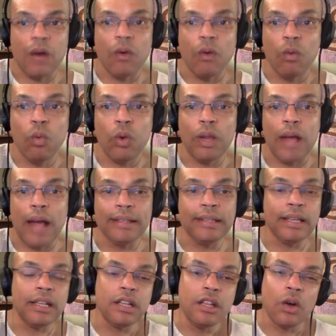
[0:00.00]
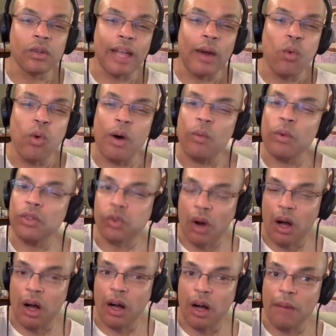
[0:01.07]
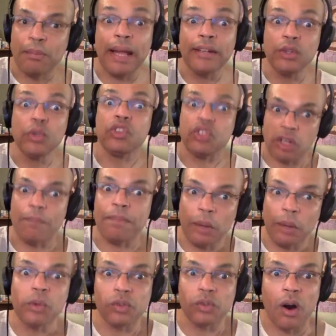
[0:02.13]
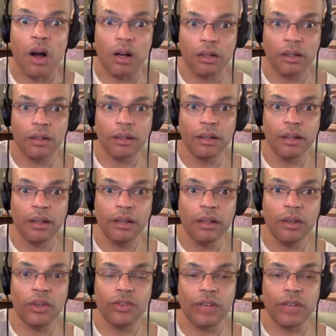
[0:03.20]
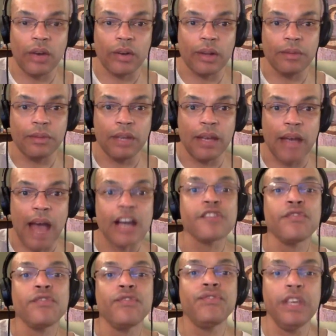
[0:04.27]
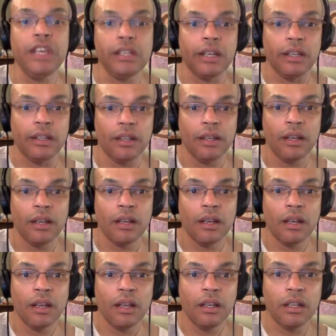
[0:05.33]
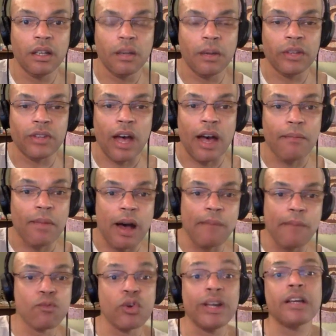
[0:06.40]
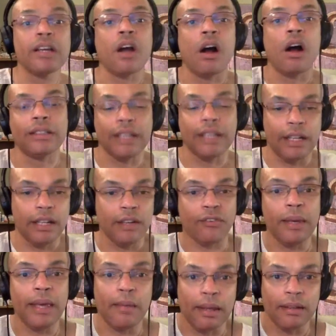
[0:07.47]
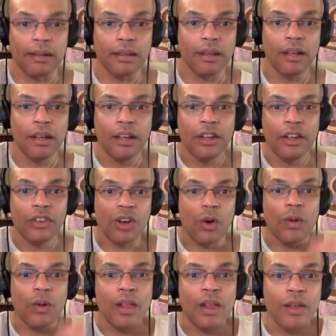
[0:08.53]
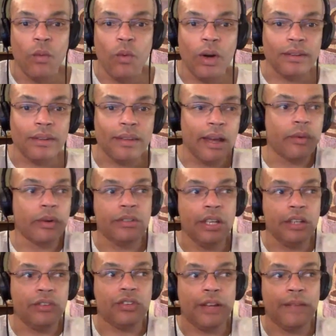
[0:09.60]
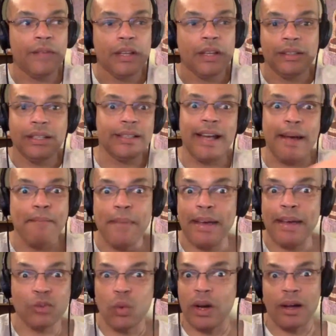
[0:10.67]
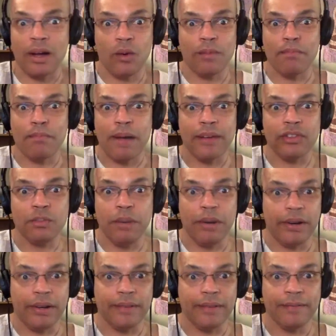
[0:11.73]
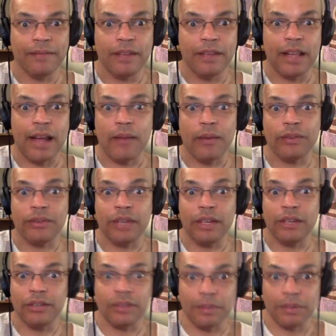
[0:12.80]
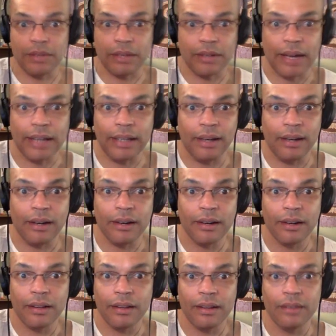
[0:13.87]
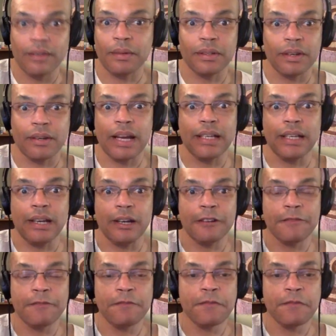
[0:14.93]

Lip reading: what was wrong, but I knew something was wrong. You understand what I'm saying? I could feel it, because I'm reincarnated from Kemet. So what they were teaching did not mesh well with my spirit. And I was saying something's not right here. Something's not right here.